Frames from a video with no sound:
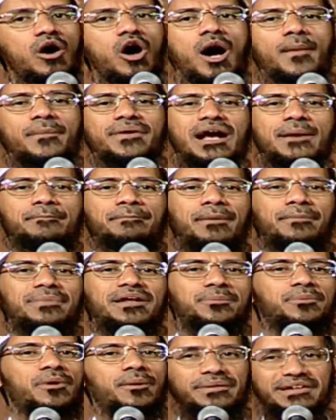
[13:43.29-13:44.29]
or become
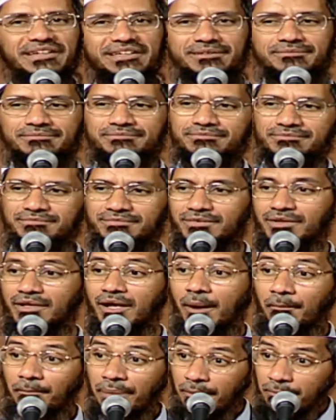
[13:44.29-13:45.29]
public property.
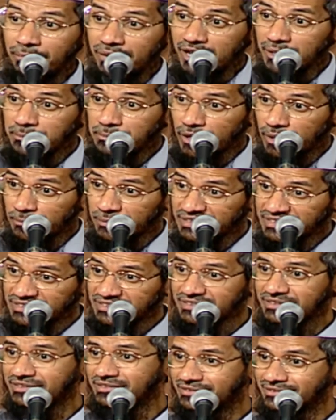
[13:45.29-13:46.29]
Public
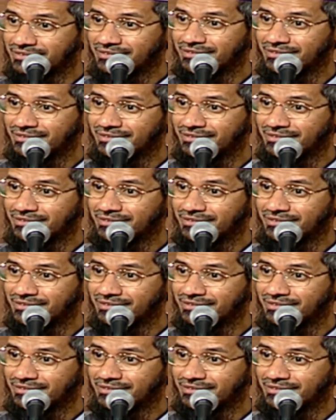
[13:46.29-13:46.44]
property!